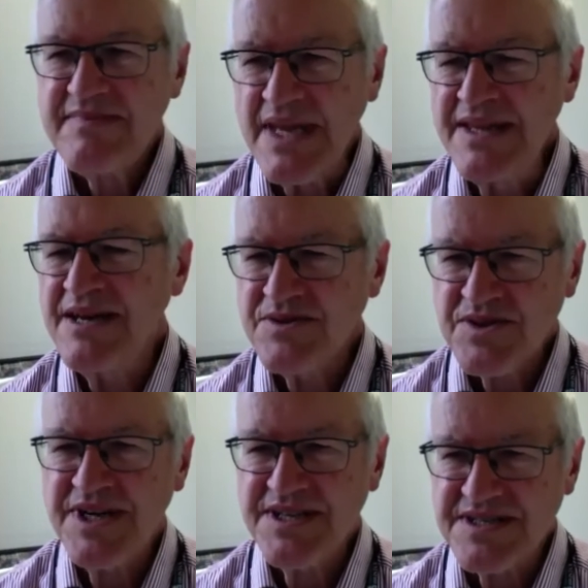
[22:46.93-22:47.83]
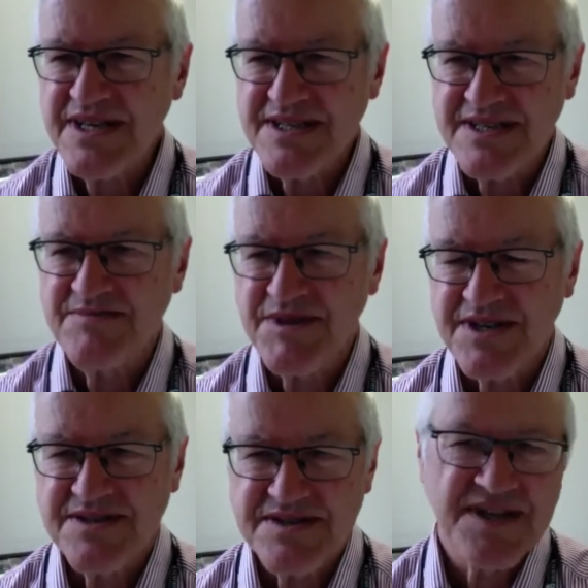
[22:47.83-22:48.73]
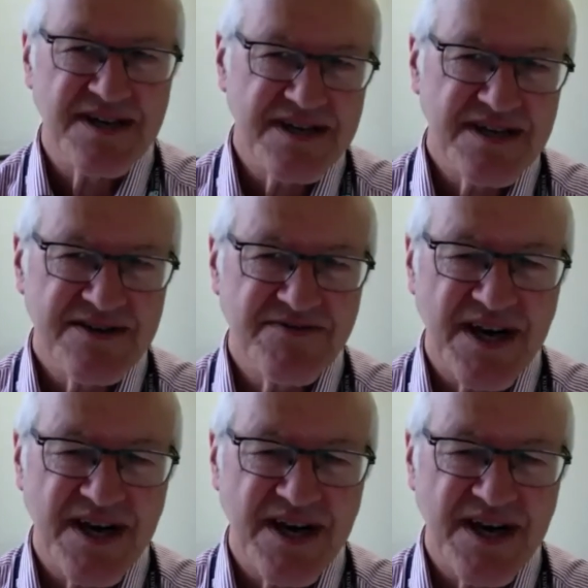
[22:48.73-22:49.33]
And that was quite exciting, because clearly if